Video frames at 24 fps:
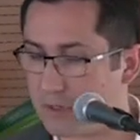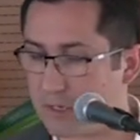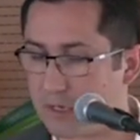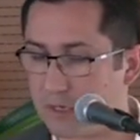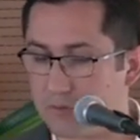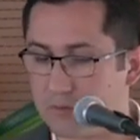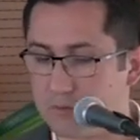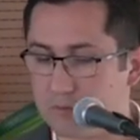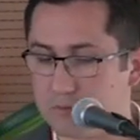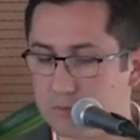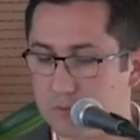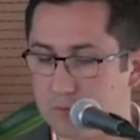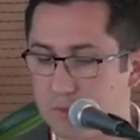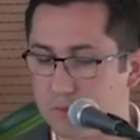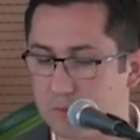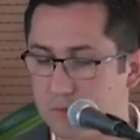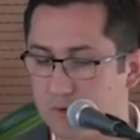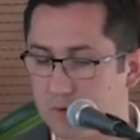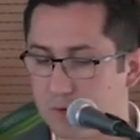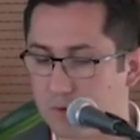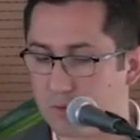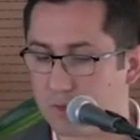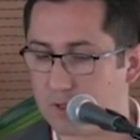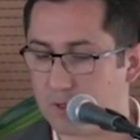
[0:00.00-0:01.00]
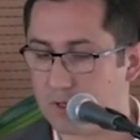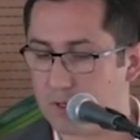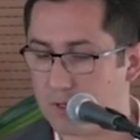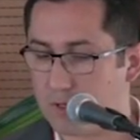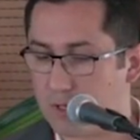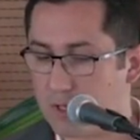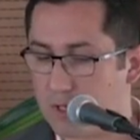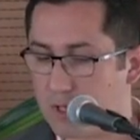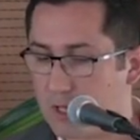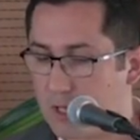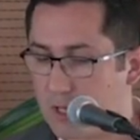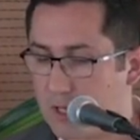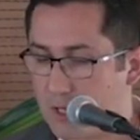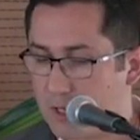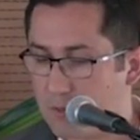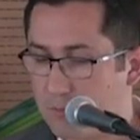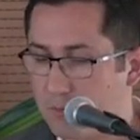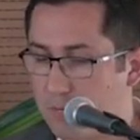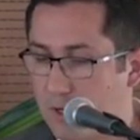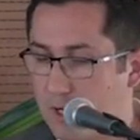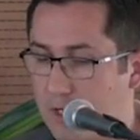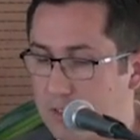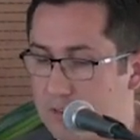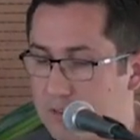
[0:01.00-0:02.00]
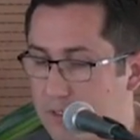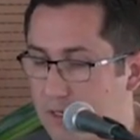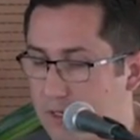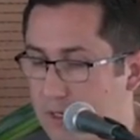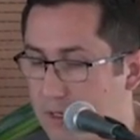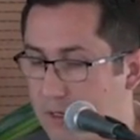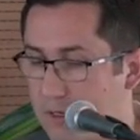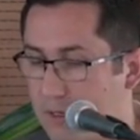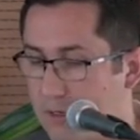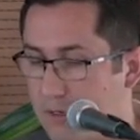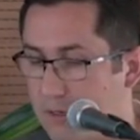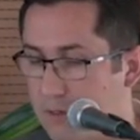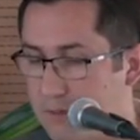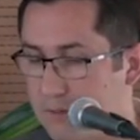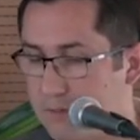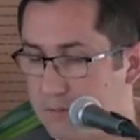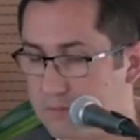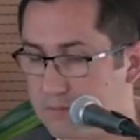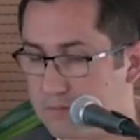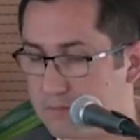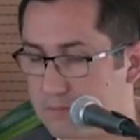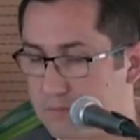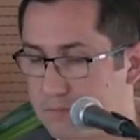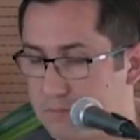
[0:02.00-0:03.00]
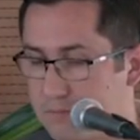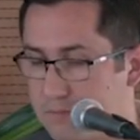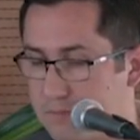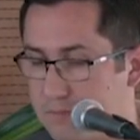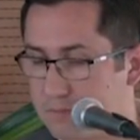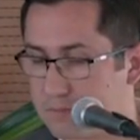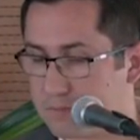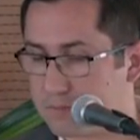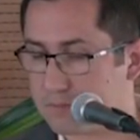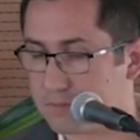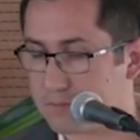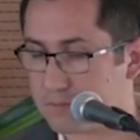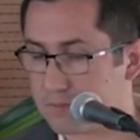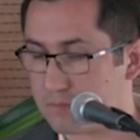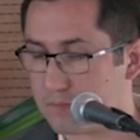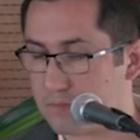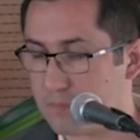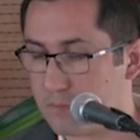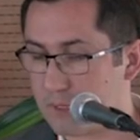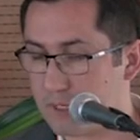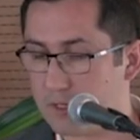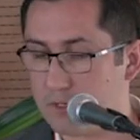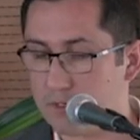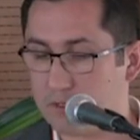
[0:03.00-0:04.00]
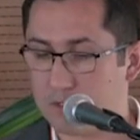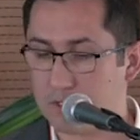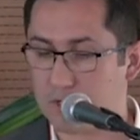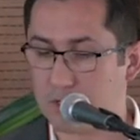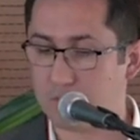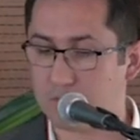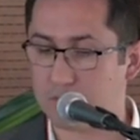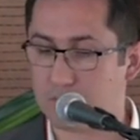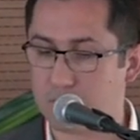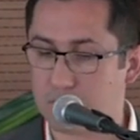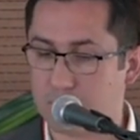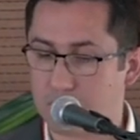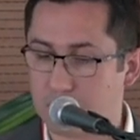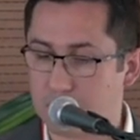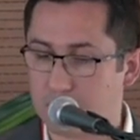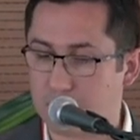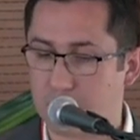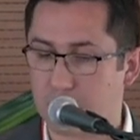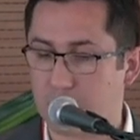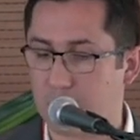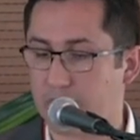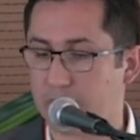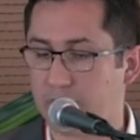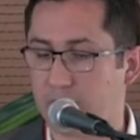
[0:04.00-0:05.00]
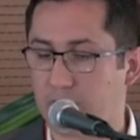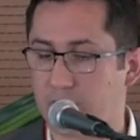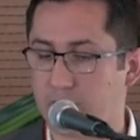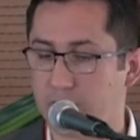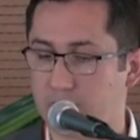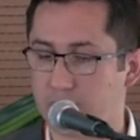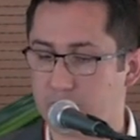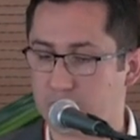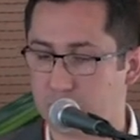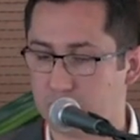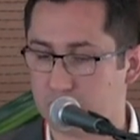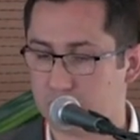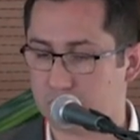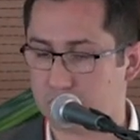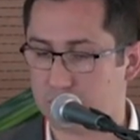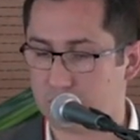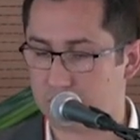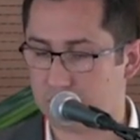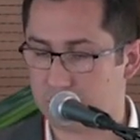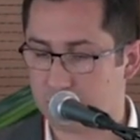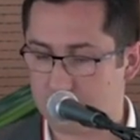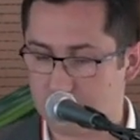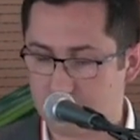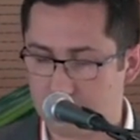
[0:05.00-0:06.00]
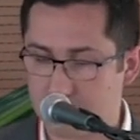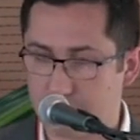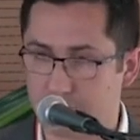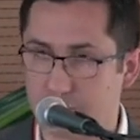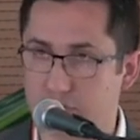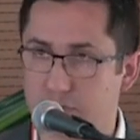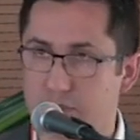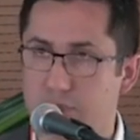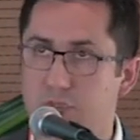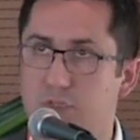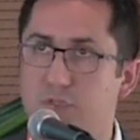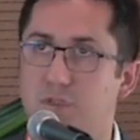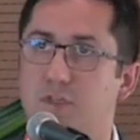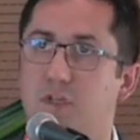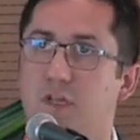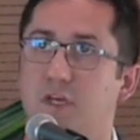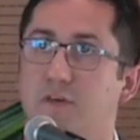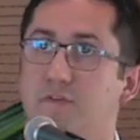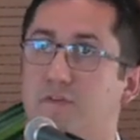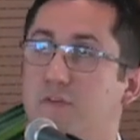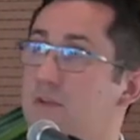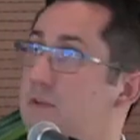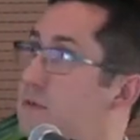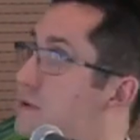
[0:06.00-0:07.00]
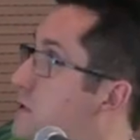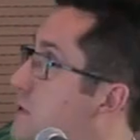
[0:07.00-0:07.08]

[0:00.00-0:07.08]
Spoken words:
I don't remember very well, but now they are available to put this label.